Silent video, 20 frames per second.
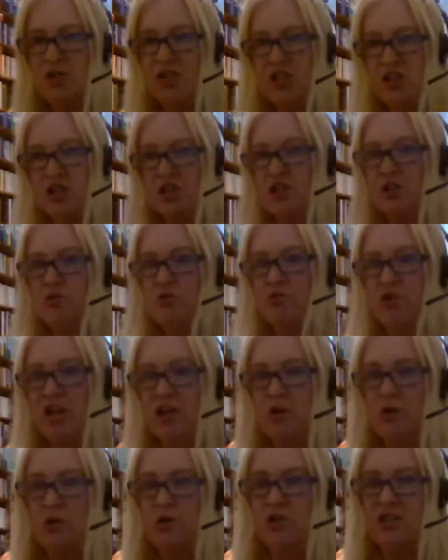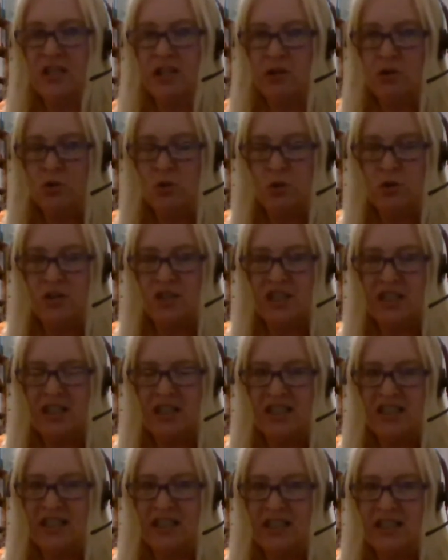digital records and
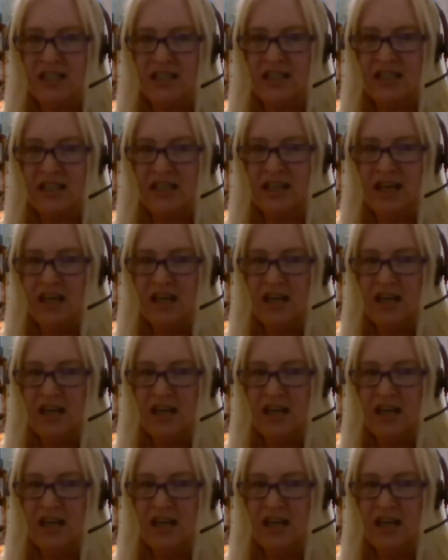content, and uh,